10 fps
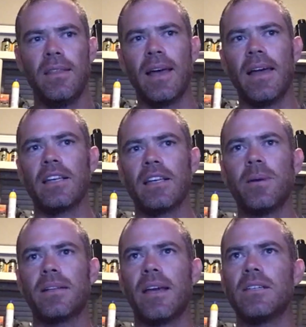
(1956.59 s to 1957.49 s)
that
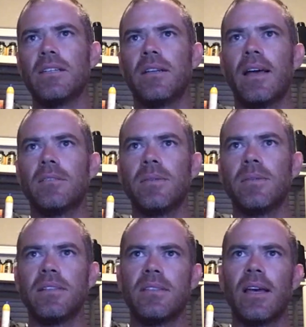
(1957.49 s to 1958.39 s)
expectation has
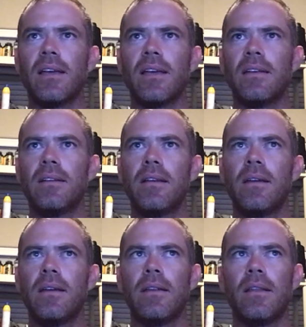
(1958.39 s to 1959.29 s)
been set,
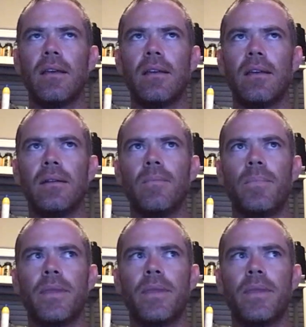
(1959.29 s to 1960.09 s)
and then